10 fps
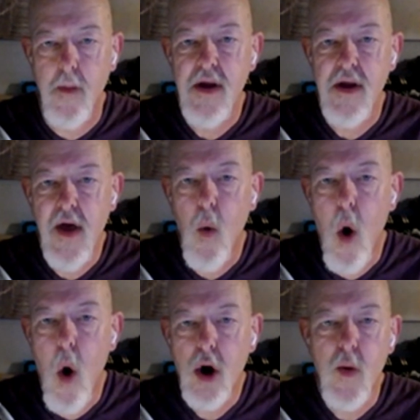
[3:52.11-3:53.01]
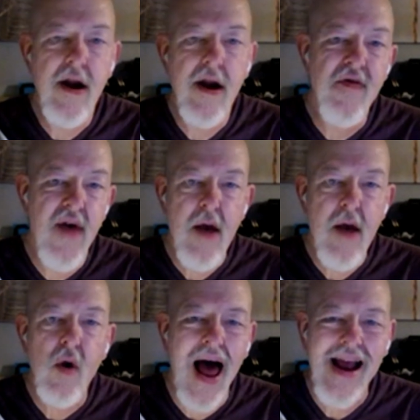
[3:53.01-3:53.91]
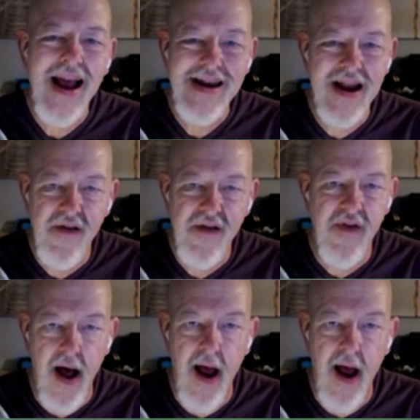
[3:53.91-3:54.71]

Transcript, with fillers: They'll walk around and they will identify